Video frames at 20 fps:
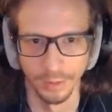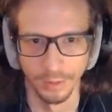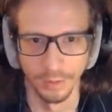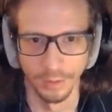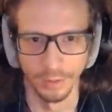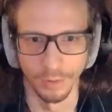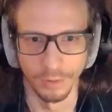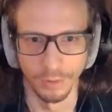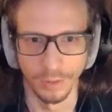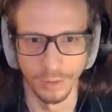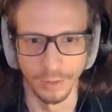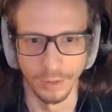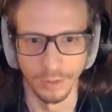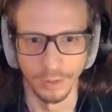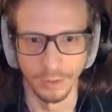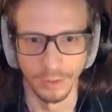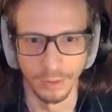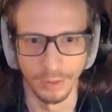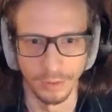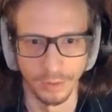Okay,
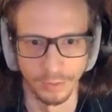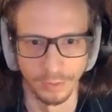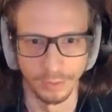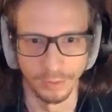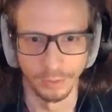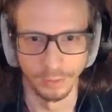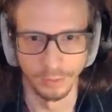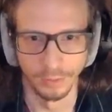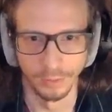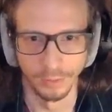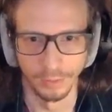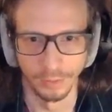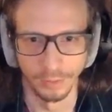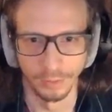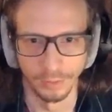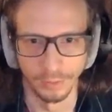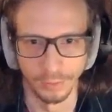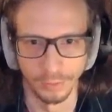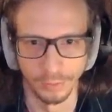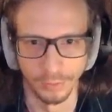and
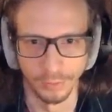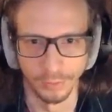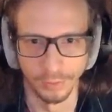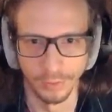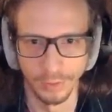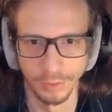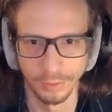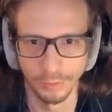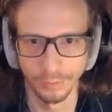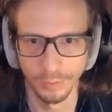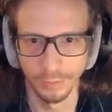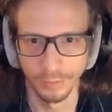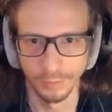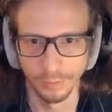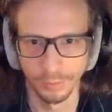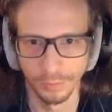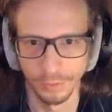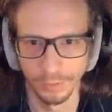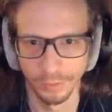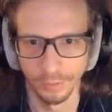uh, so this one
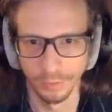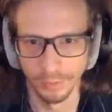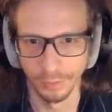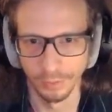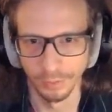we're going to want